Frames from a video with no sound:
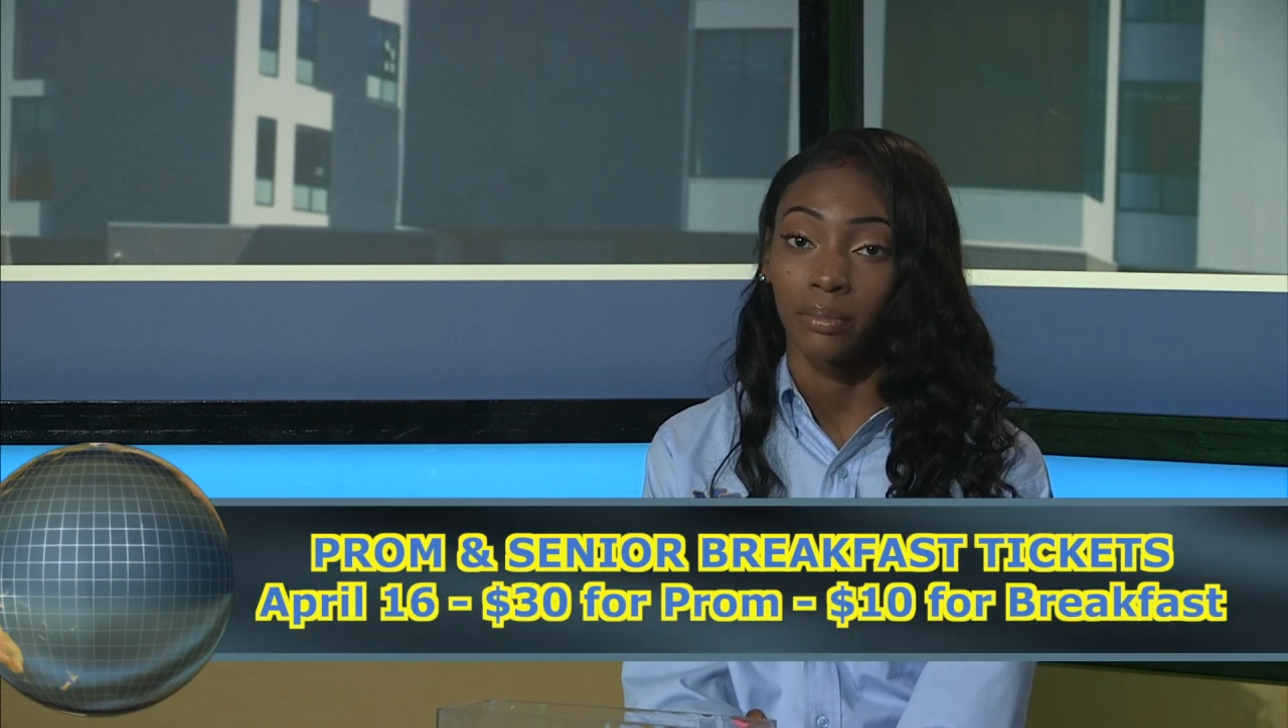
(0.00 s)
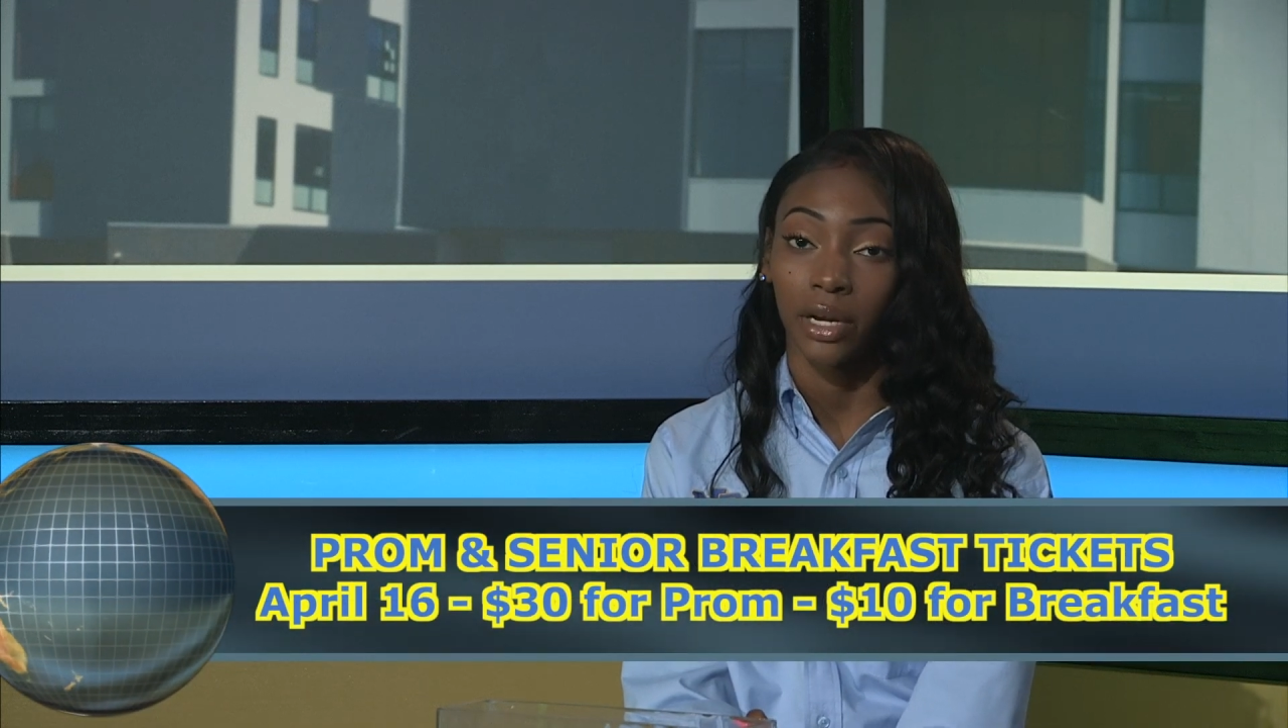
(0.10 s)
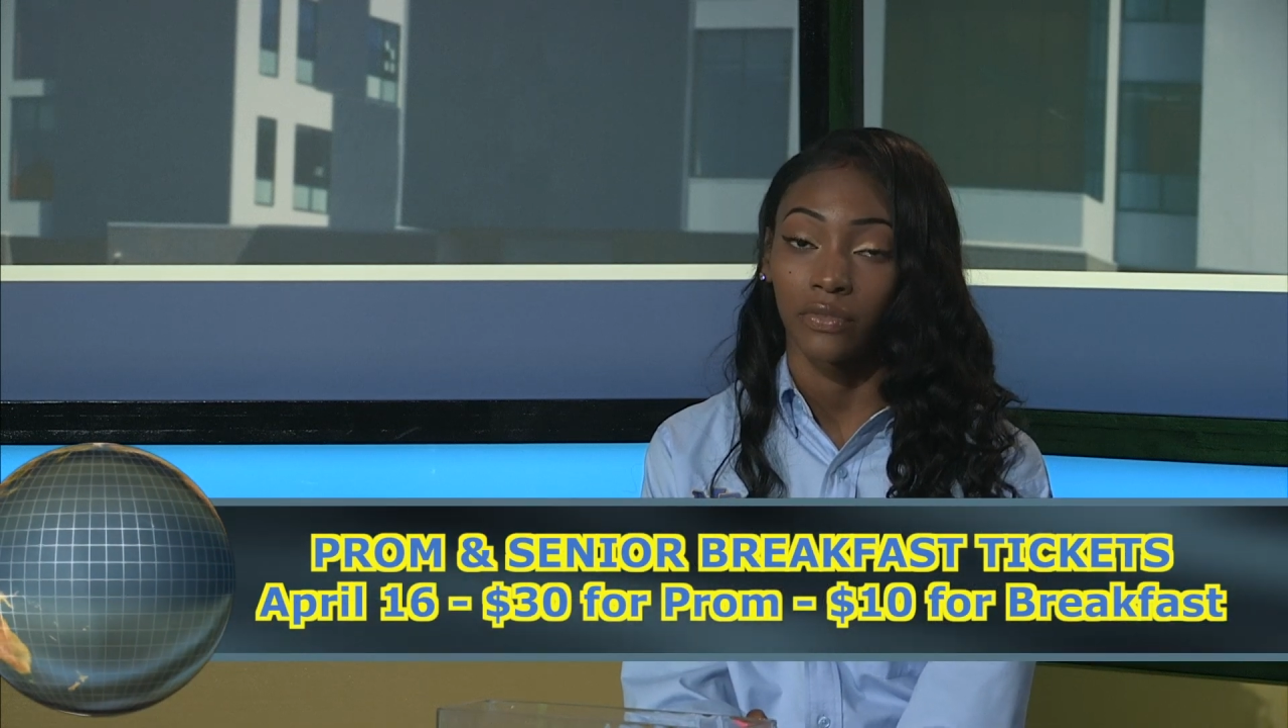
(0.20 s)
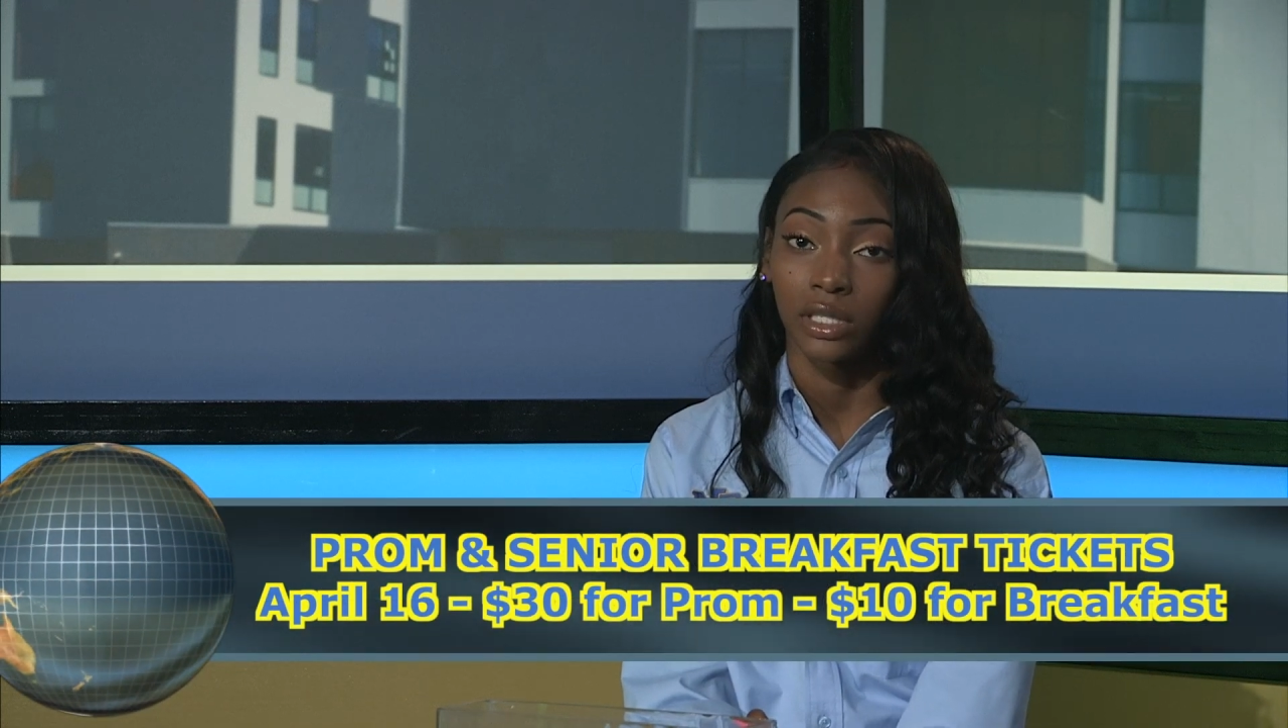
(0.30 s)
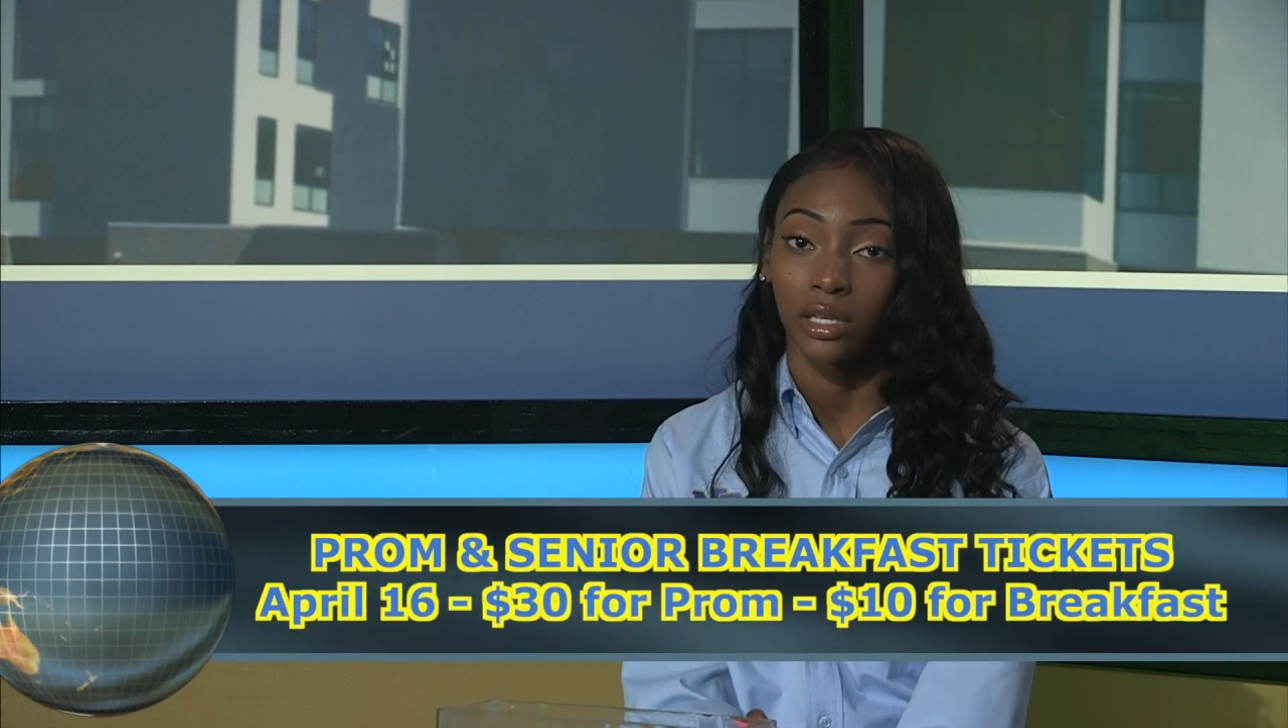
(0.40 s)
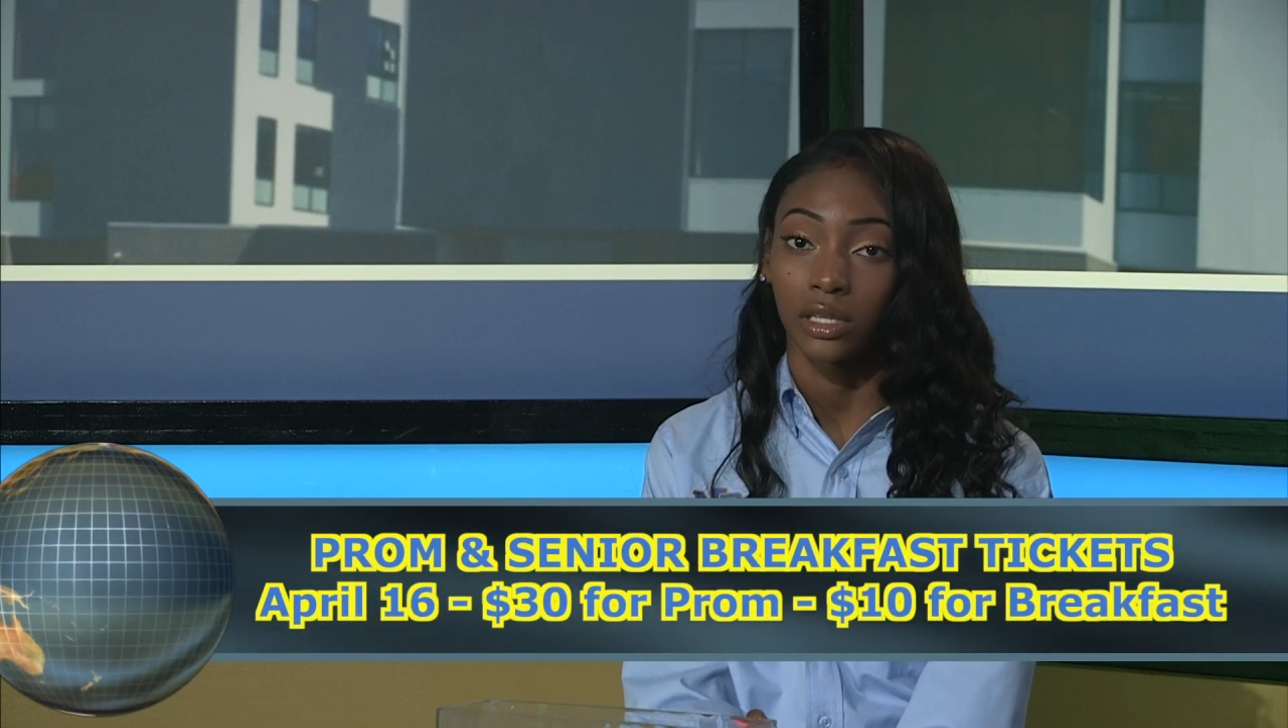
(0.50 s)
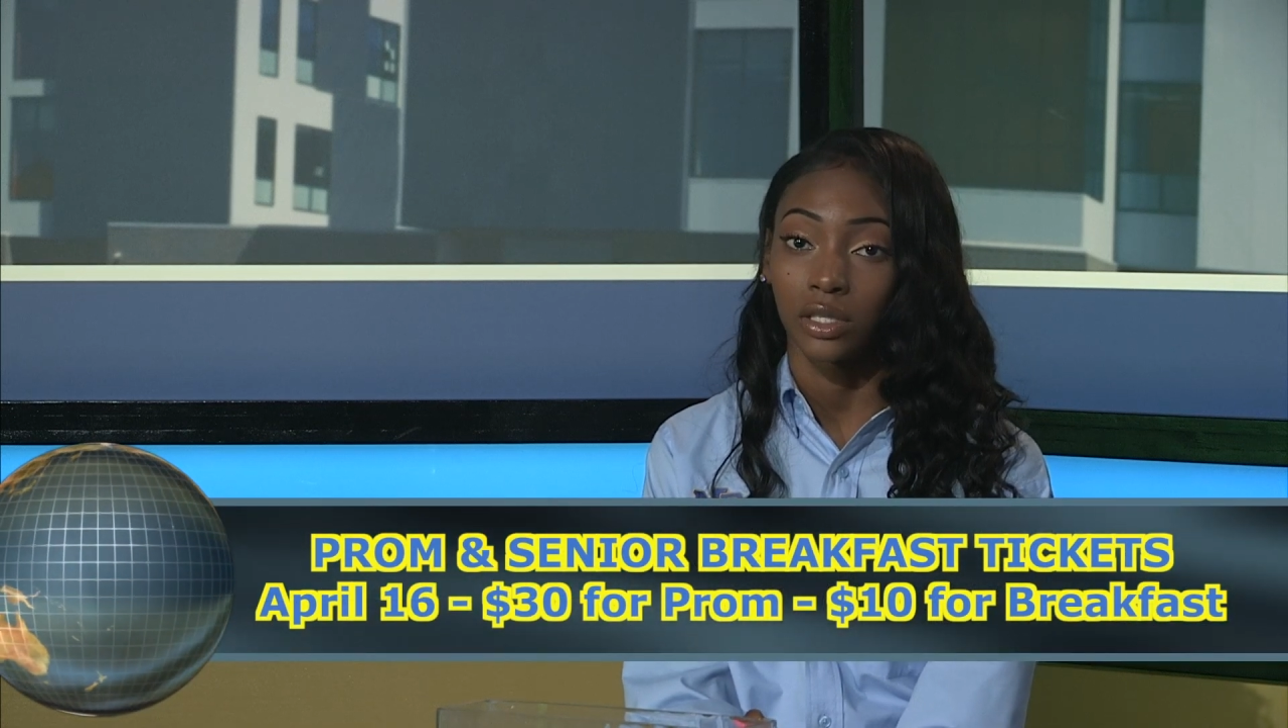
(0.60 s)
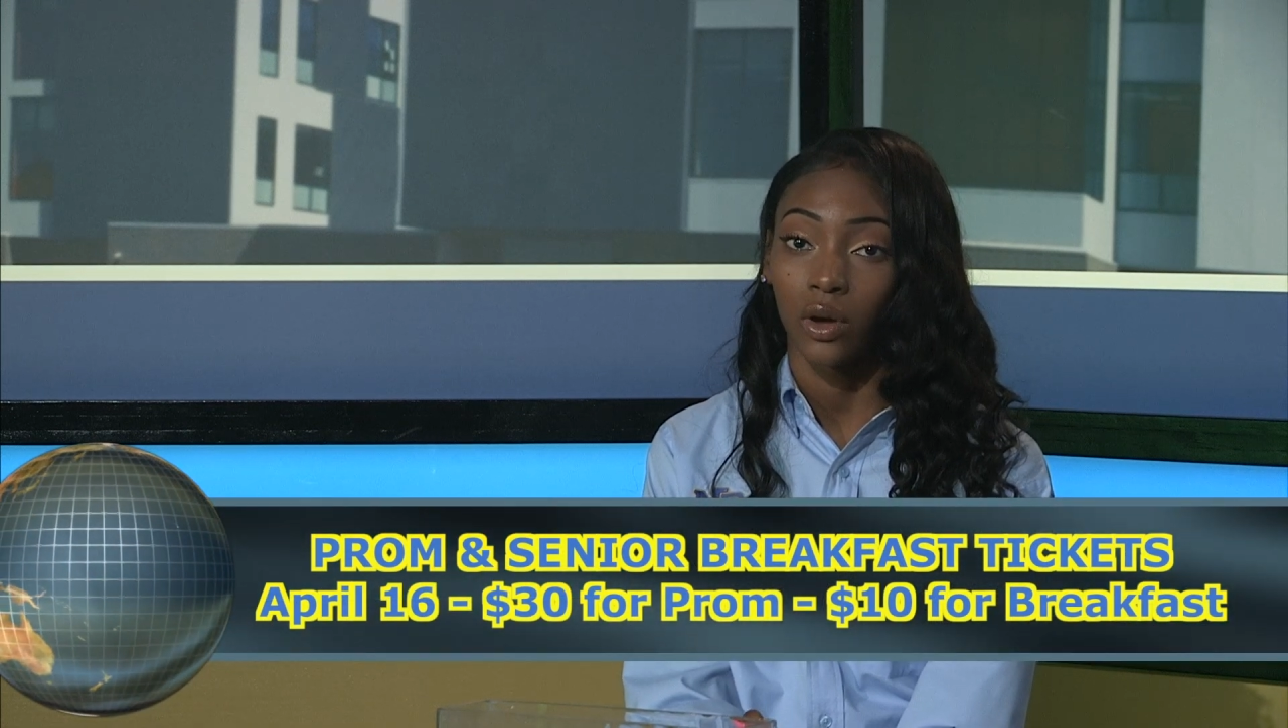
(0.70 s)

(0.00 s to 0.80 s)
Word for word: Breakfast tickets